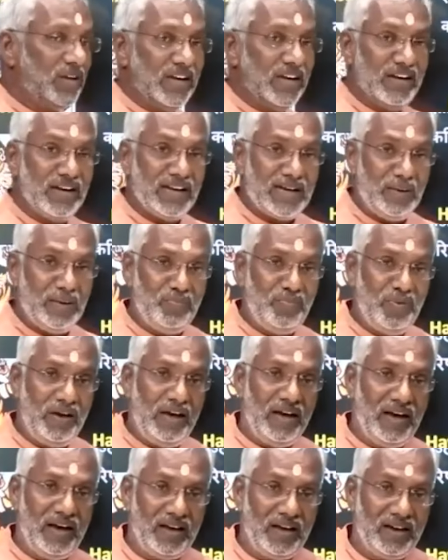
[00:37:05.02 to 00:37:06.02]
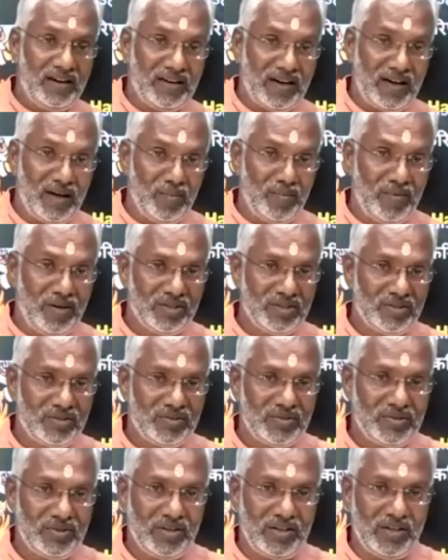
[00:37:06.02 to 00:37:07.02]
can compare
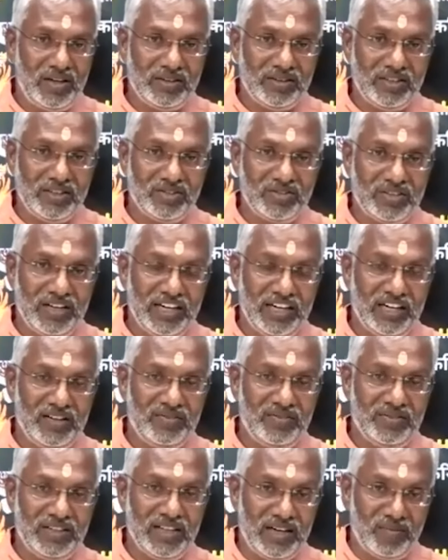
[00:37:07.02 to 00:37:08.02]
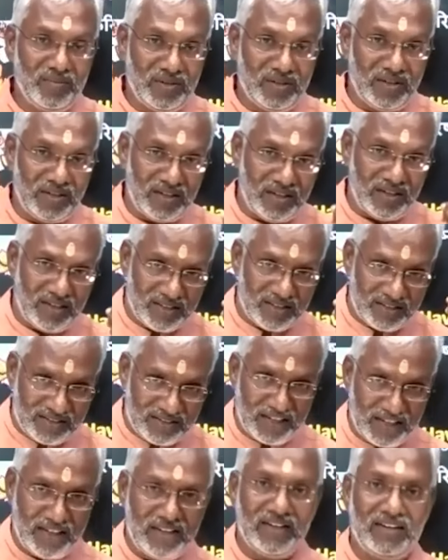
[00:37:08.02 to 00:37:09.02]
Rama's this kind of dharma
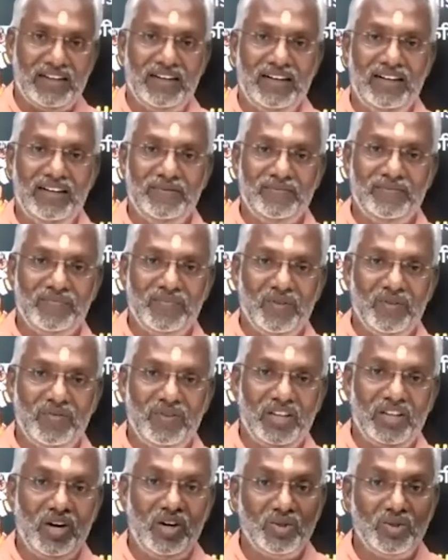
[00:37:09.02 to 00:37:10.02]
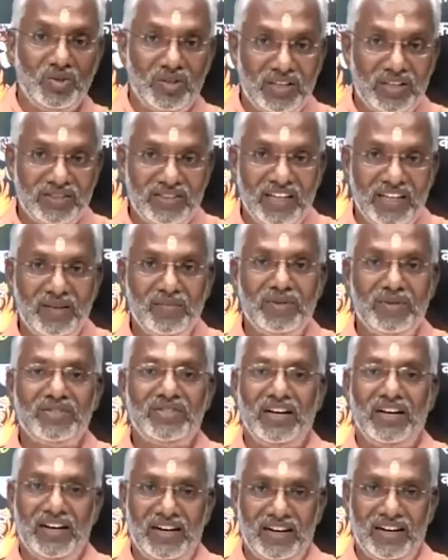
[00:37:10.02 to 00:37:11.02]
sankata with Arjuna's dharma
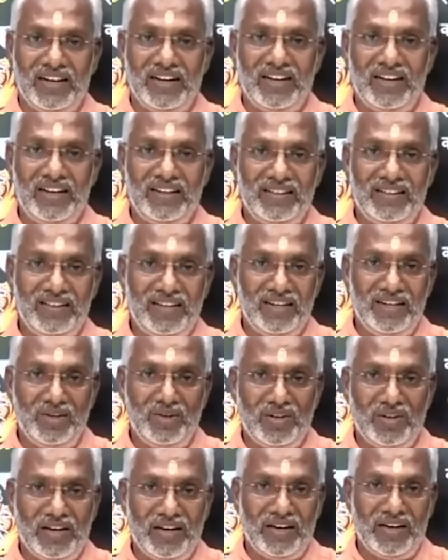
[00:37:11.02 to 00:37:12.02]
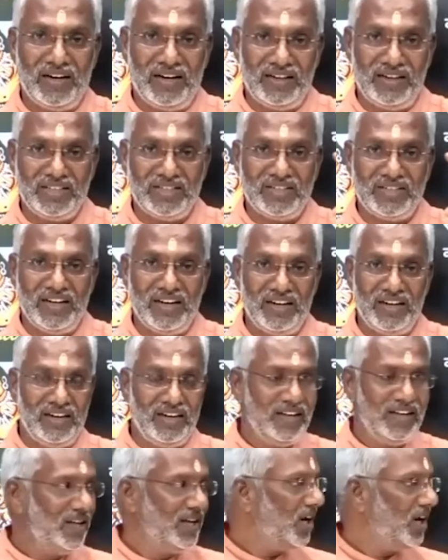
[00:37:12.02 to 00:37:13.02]
sankata, then you can understand
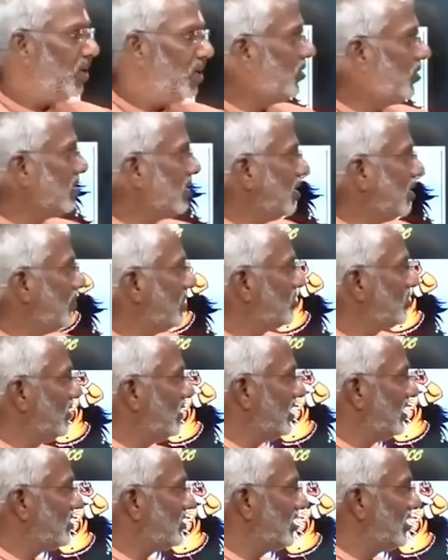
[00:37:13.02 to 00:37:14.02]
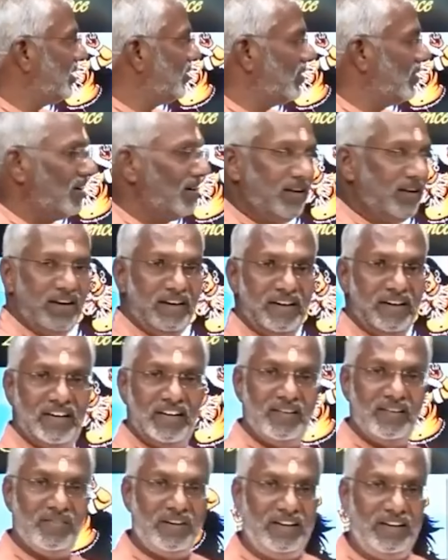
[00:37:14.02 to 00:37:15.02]
how Rama is very stable
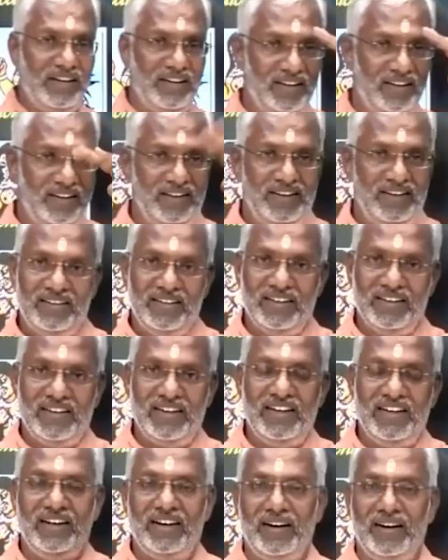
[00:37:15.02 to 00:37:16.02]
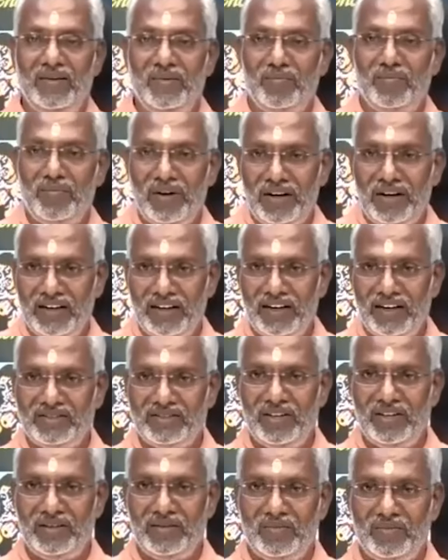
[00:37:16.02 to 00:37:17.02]
already, very the clear mind he has
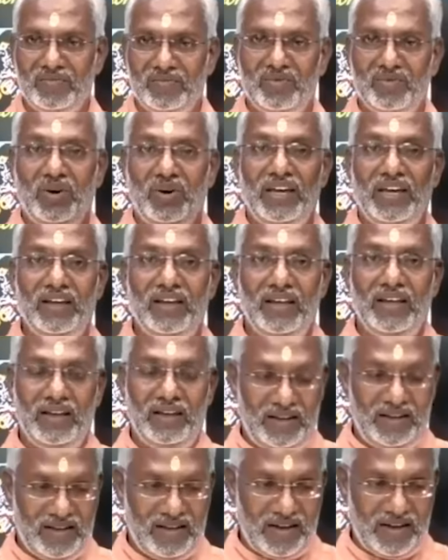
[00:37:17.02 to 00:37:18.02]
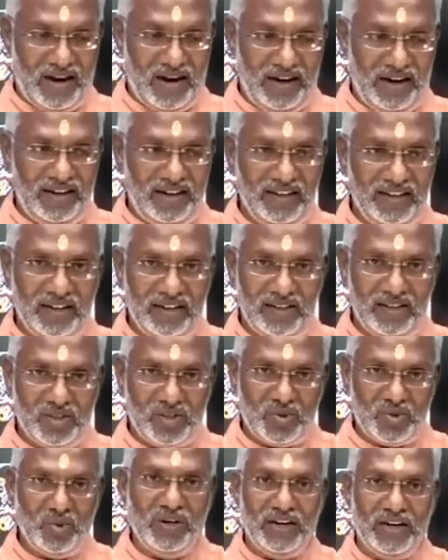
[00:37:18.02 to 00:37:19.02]
got. Why? Ideal
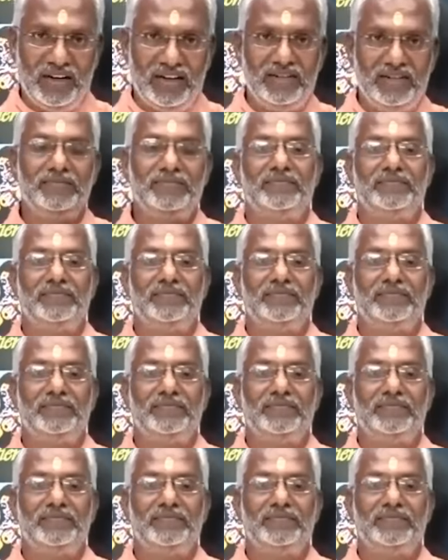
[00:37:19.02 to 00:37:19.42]
student.